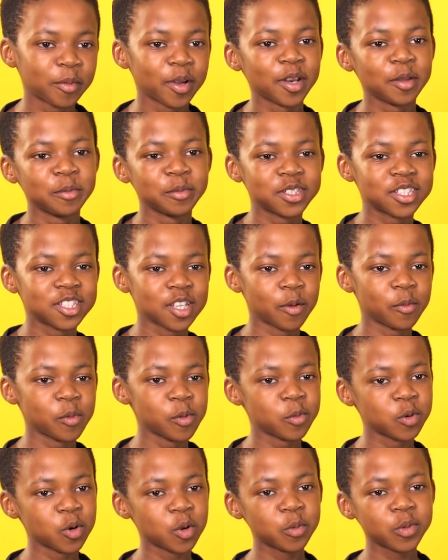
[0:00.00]
My name is
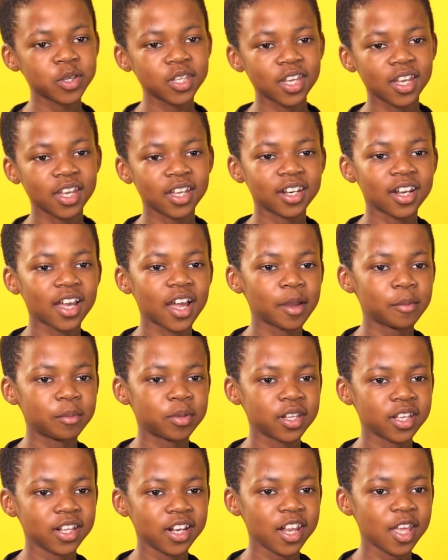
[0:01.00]
Tshiamo Molobi and I
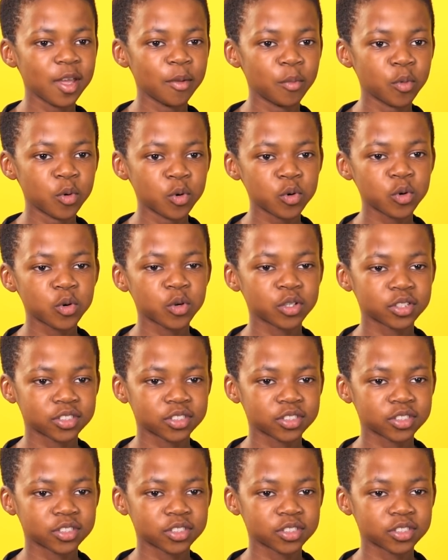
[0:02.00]
play Lemo.